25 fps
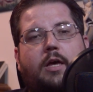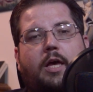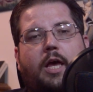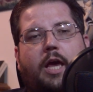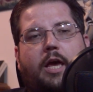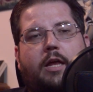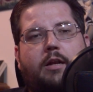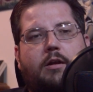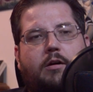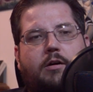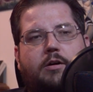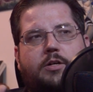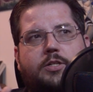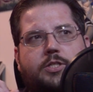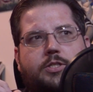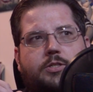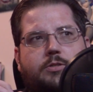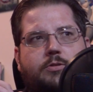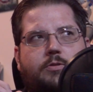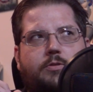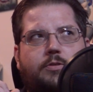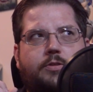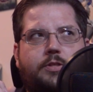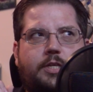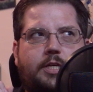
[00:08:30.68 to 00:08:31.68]
and
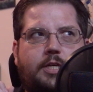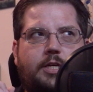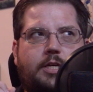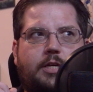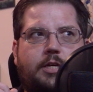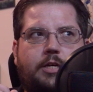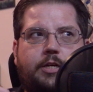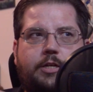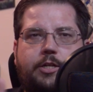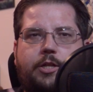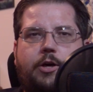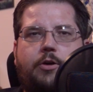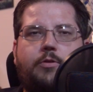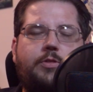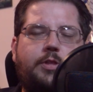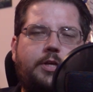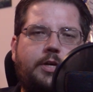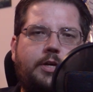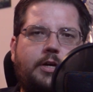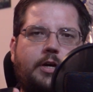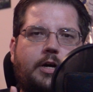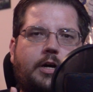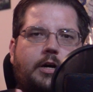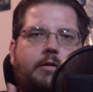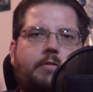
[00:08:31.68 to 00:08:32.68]
also the
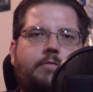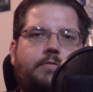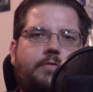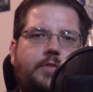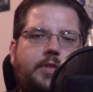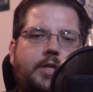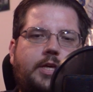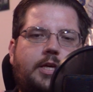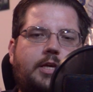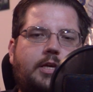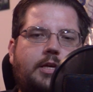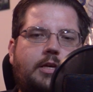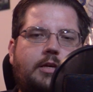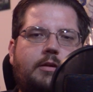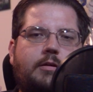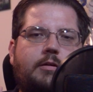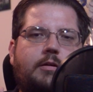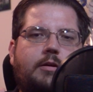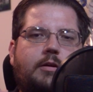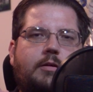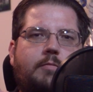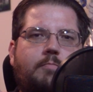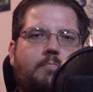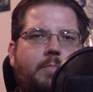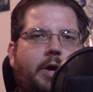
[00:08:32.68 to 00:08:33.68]
clothing of the
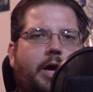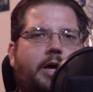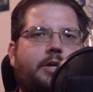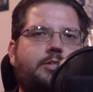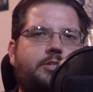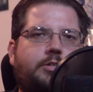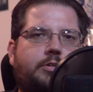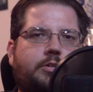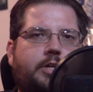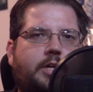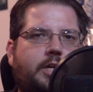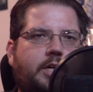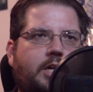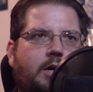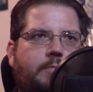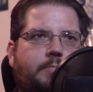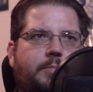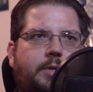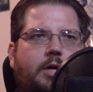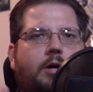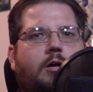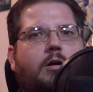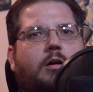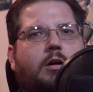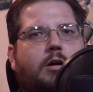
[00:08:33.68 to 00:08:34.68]
master cannot
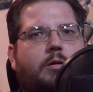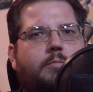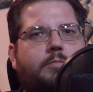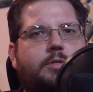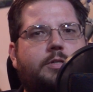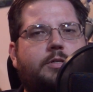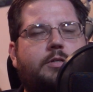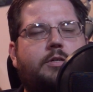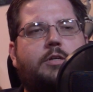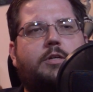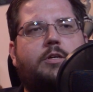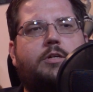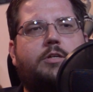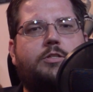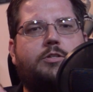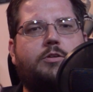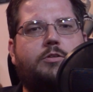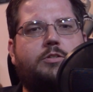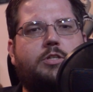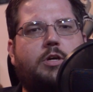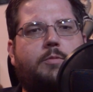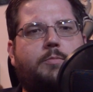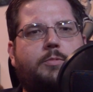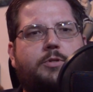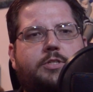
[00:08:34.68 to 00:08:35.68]
be harmed. So
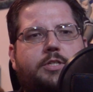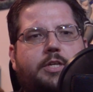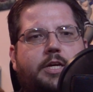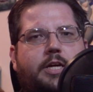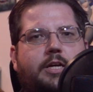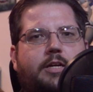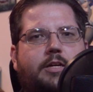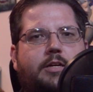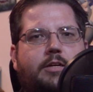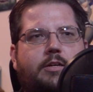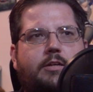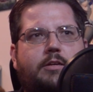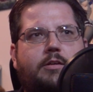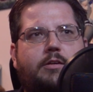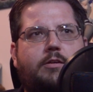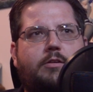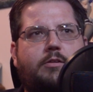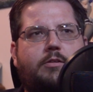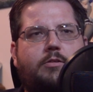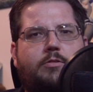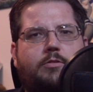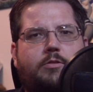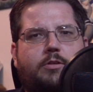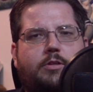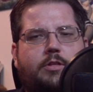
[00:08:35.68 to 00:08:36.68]
it's almost like
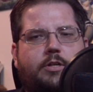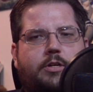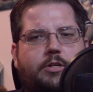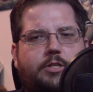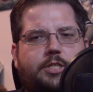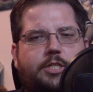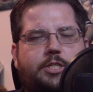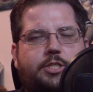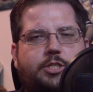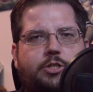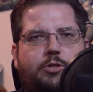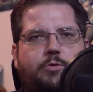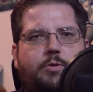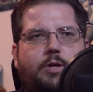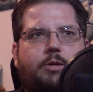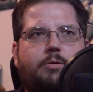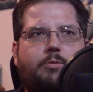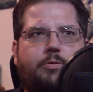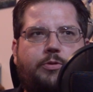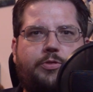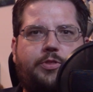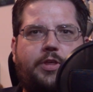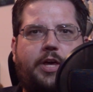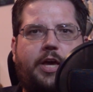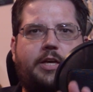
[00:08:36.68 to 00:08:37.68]
you, there's these two
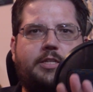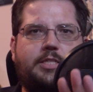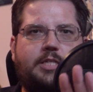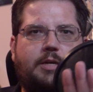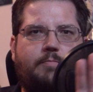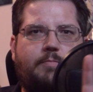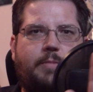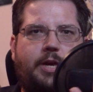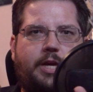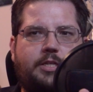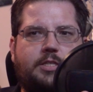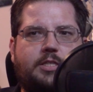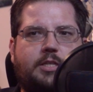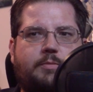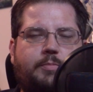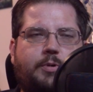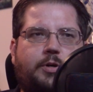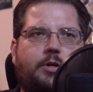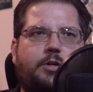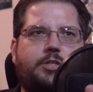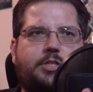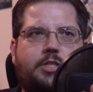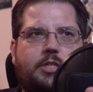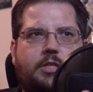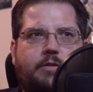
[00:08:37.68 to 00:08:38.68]
equal things that makes the
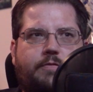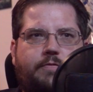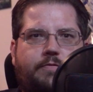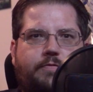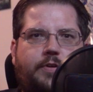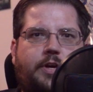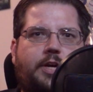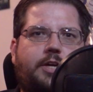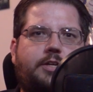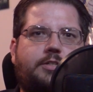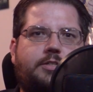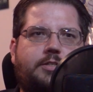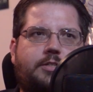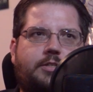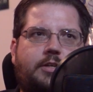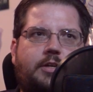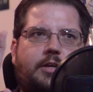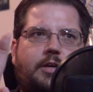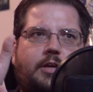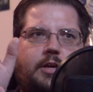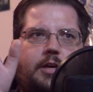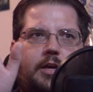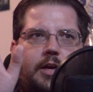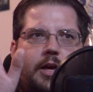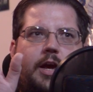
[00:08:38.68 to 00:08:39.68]
person, the face
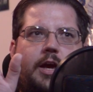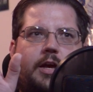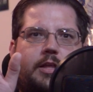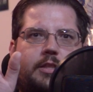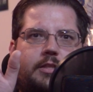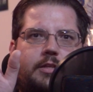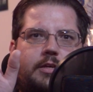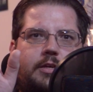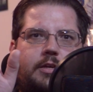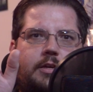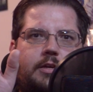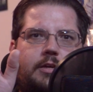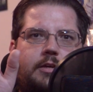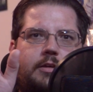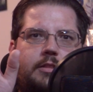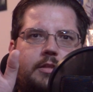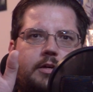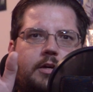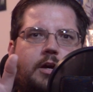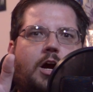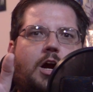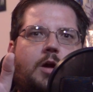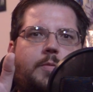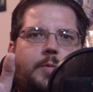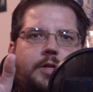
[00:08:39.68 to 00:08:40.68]
and the,
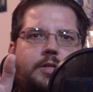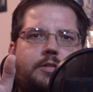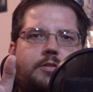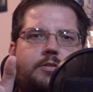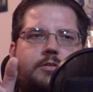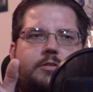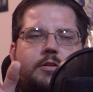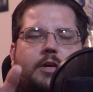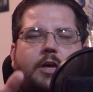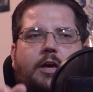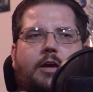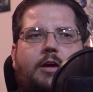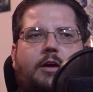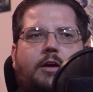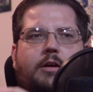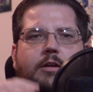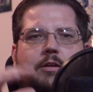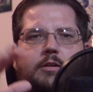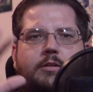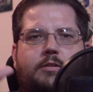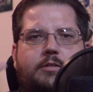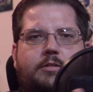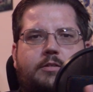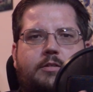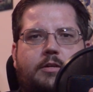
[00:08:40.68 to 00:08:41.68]
the garments.
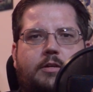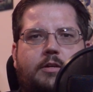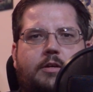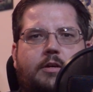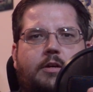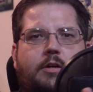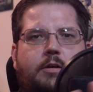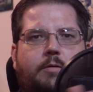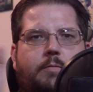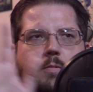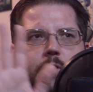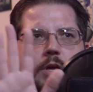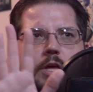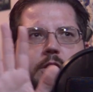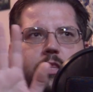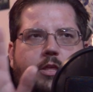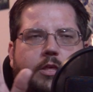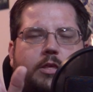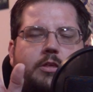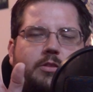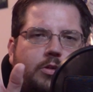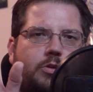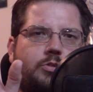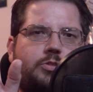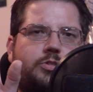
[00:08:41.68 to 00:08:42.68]
And
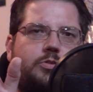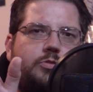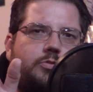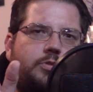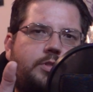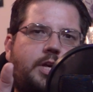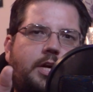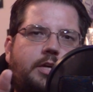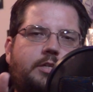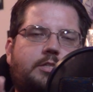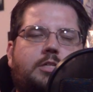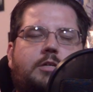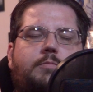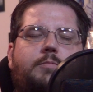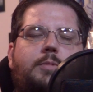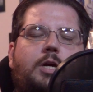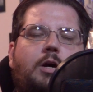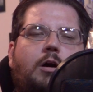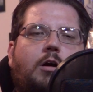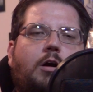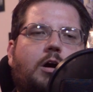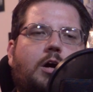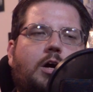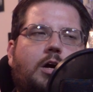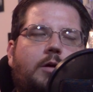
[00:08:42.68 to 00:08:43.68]
any of those two things can be
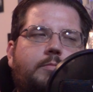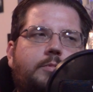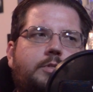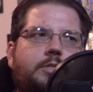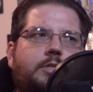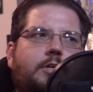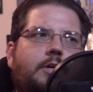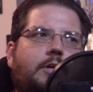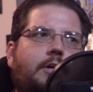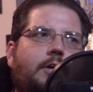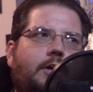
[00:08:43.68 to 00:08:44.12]
harmed.